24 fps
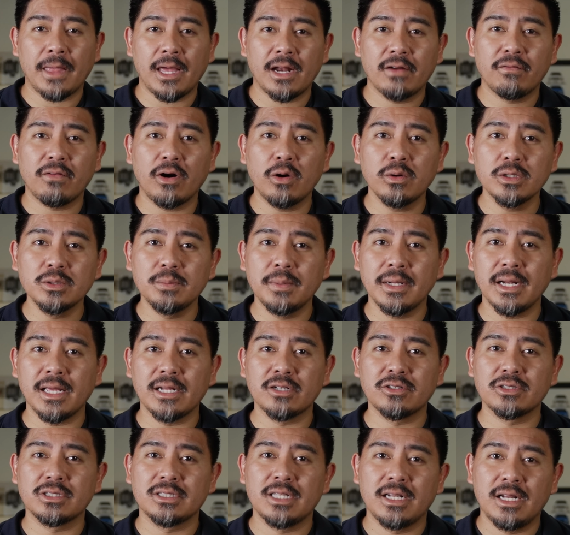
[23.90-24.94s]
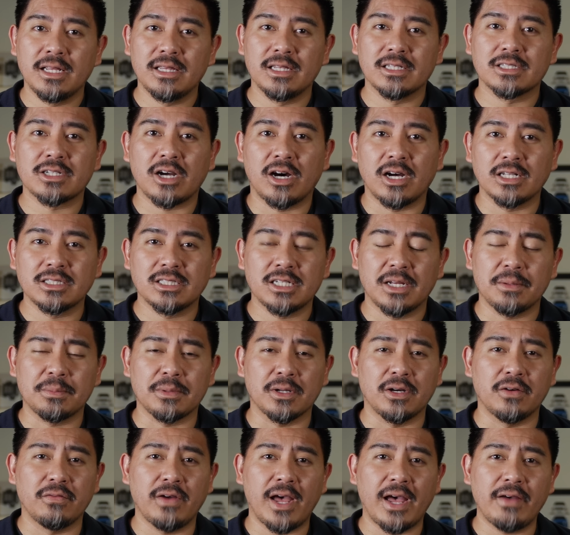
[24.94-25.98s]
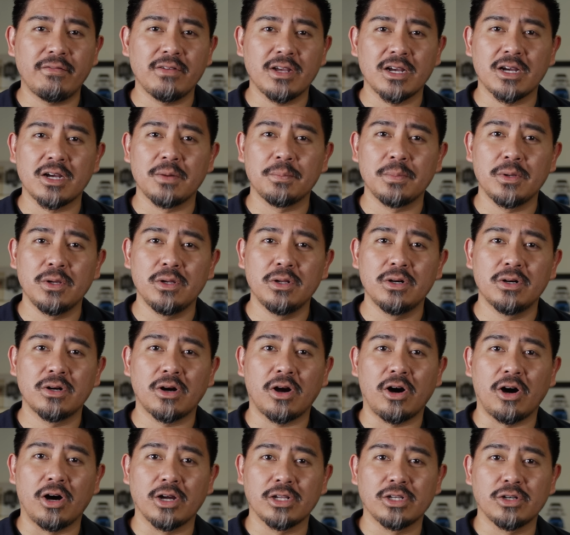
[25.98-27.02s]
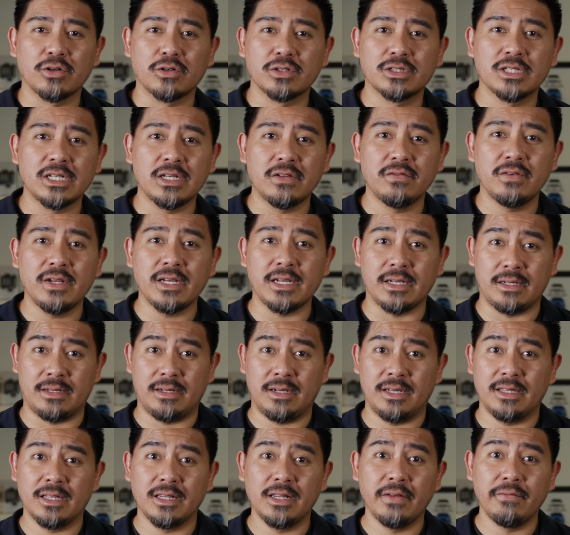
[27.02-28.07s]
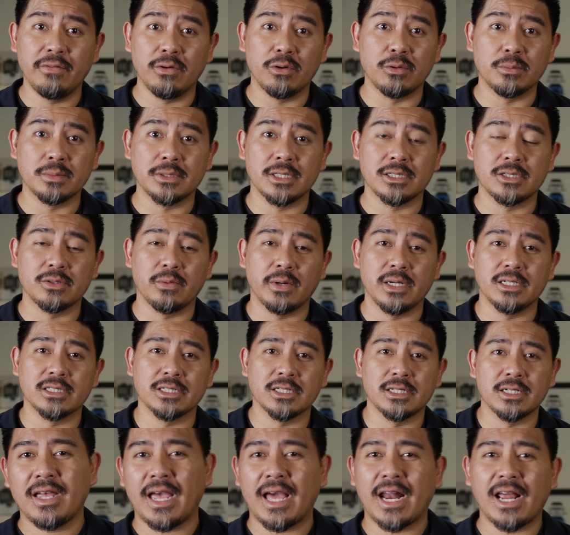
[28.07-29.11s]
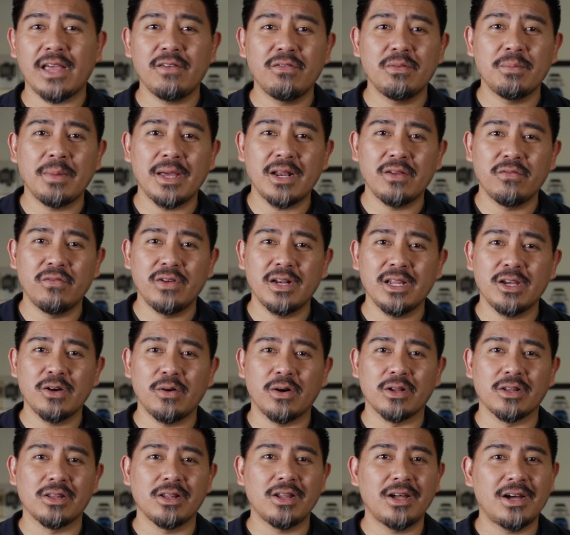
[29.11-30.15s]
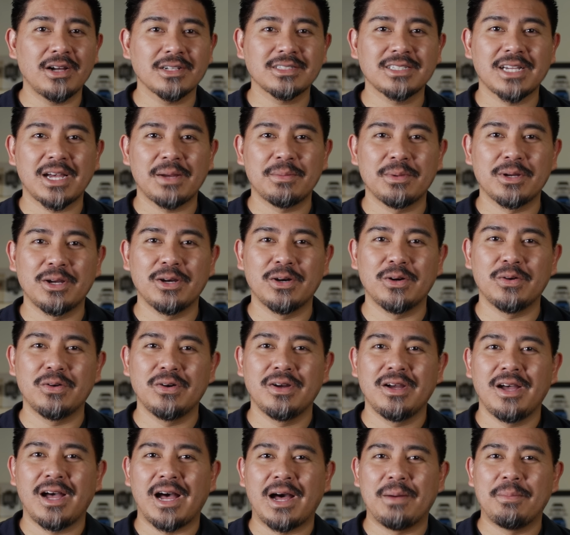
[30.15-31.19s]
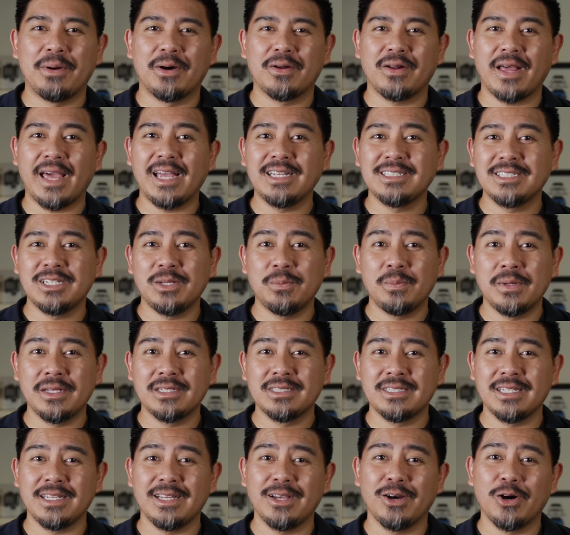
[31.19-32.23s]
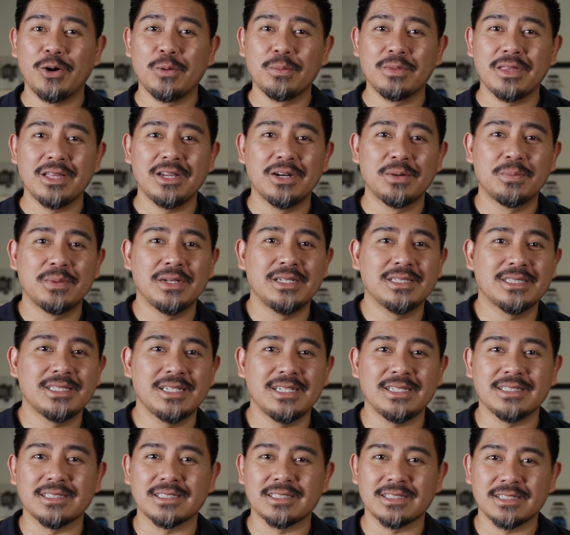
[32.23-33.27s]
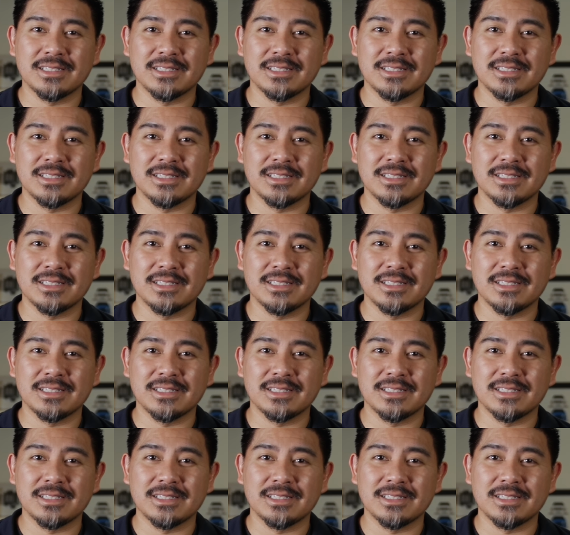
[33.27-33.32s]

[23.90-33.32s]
And I've always been interested in this concept of having a computer on your TV in the living room situation. And I even made a video a long time ago about HTPC home theater PCs.